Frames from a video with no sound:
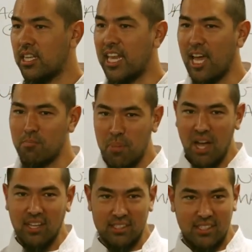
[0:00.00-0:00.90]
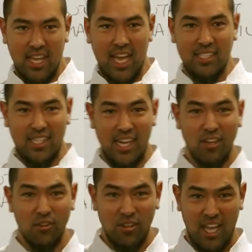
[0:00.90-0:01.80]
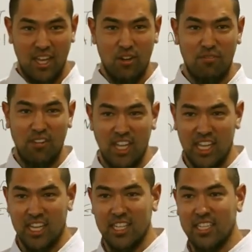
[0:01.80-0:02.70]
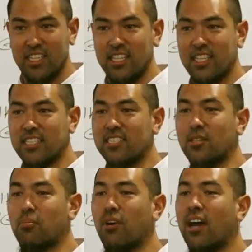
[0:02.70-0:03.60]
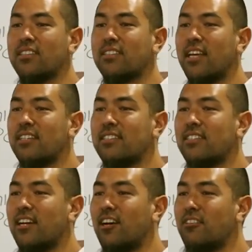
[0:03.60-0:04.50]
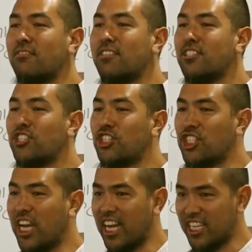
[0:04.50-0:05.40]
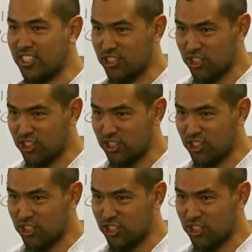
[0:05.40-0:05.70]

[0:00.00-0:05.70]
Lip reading: That buzz, that tingle that you're feeling is the process of change.